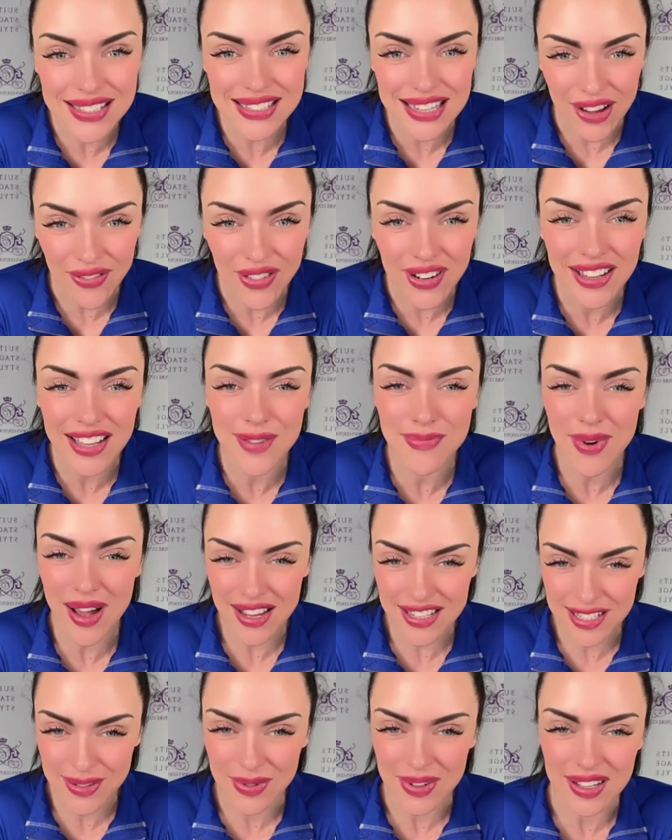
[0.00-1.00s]
It's definitely
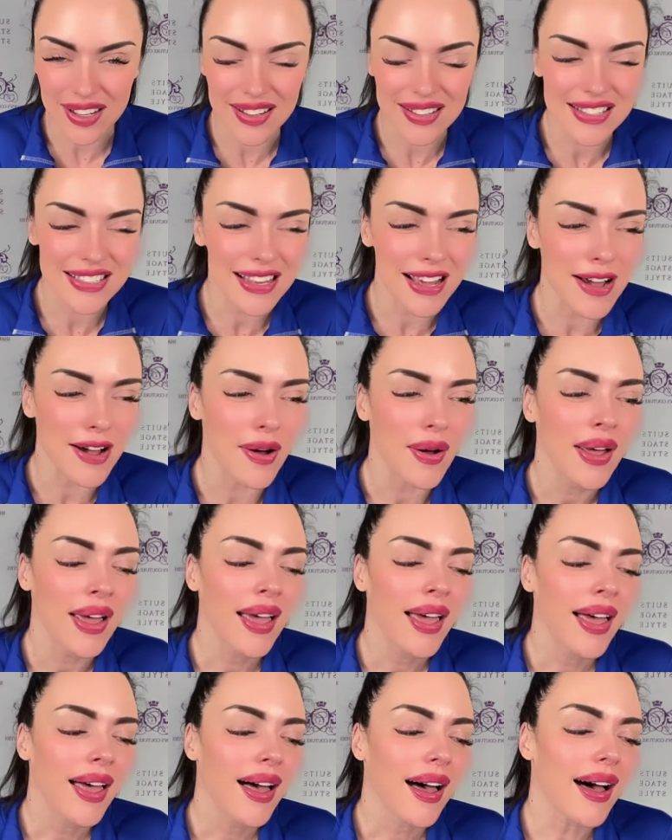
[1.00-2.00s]
possible. So,
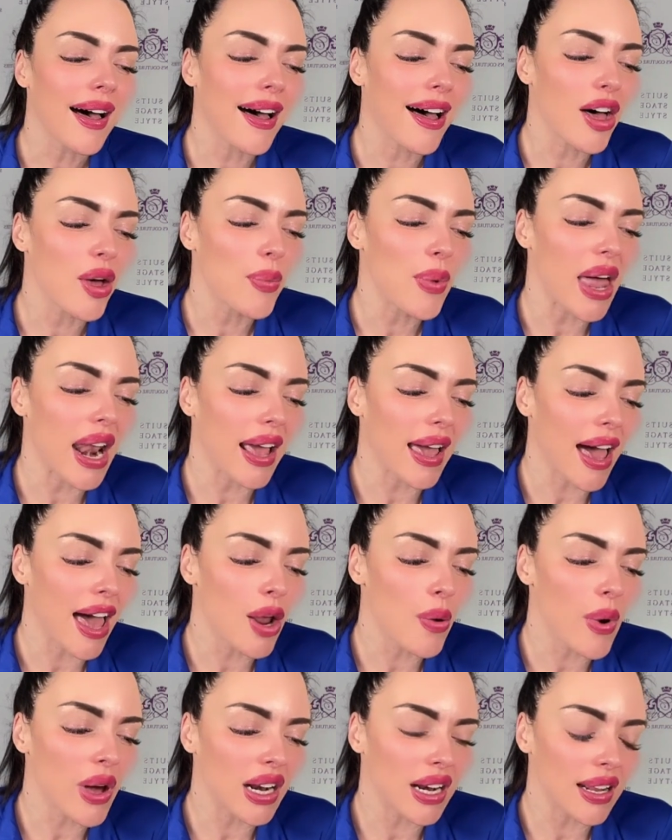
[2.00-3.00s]
um, and I
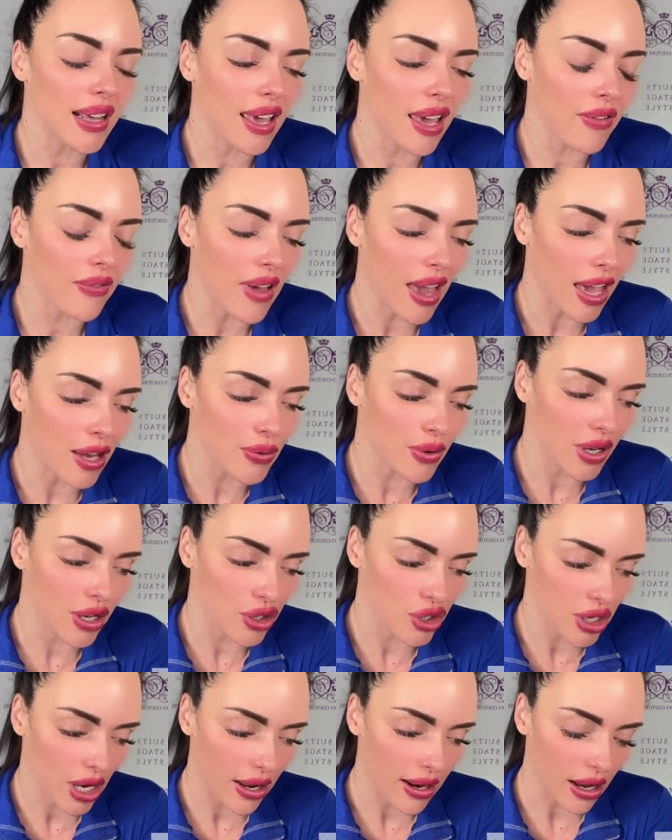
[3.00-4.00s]
kind of wanted to give
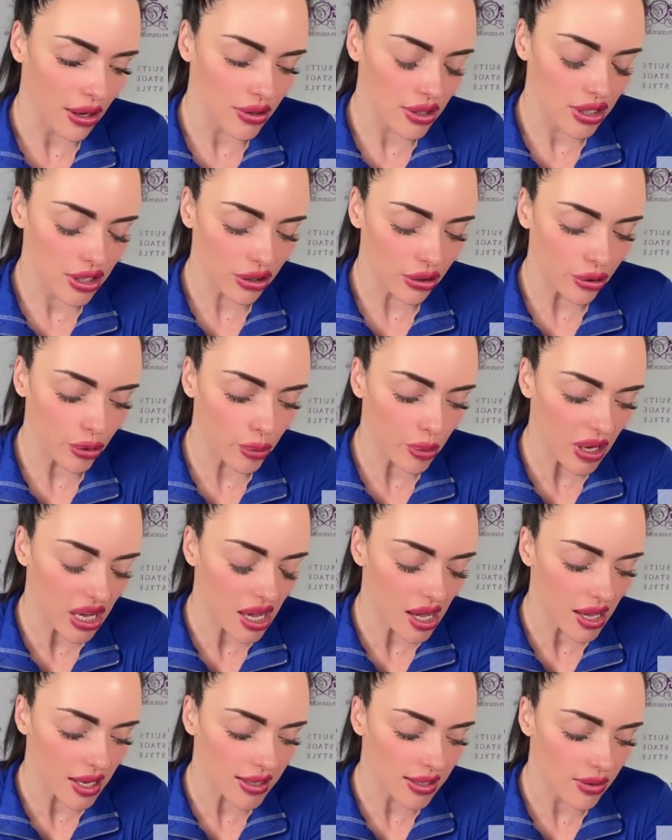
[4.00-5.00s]
Andrea a shout out too,
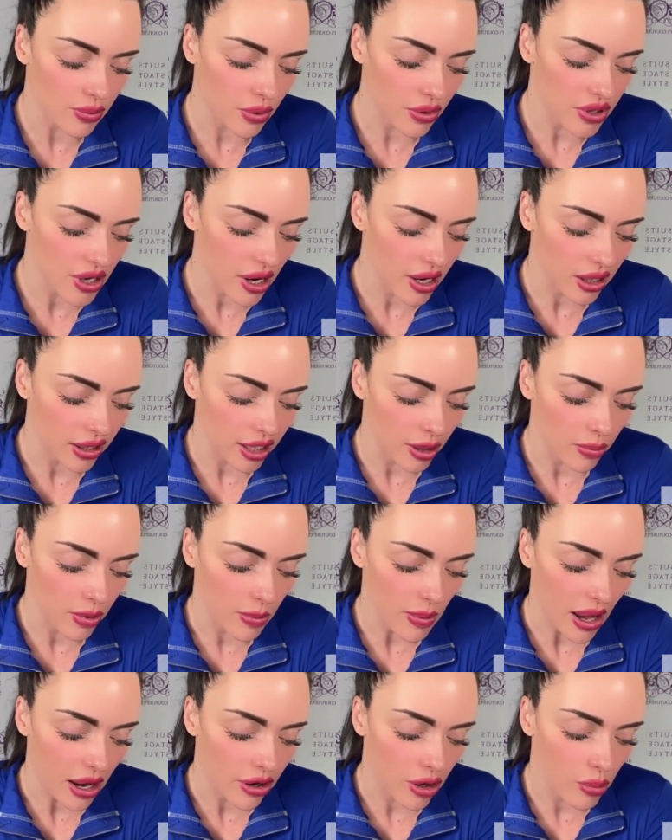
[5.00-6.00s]
because we were talking a
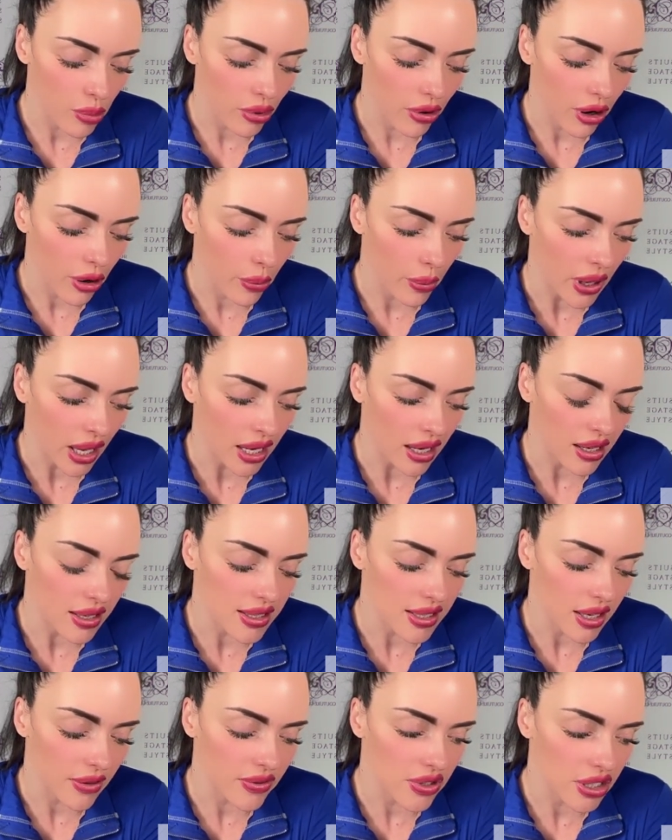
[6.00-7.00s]
little bit about her pro win
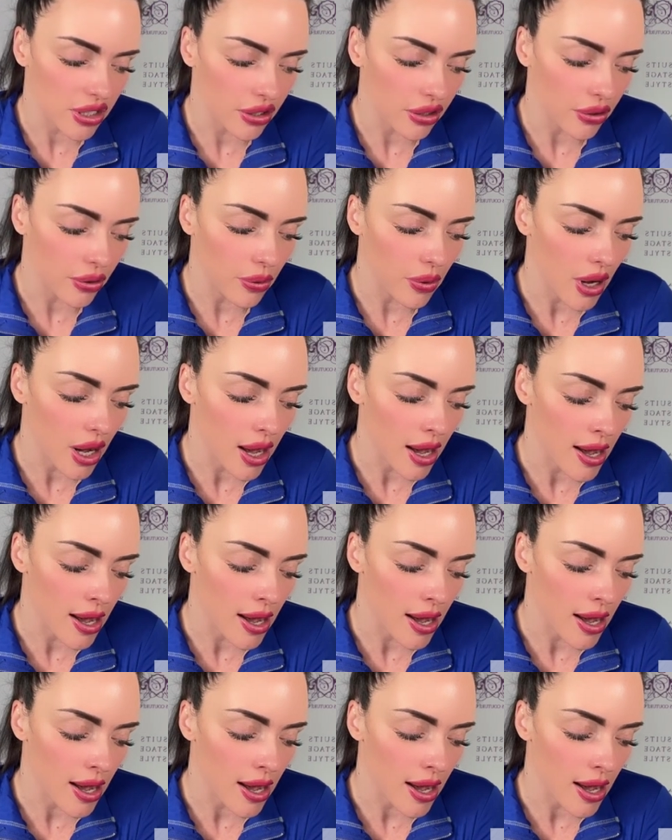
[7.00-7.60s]
and stuff too.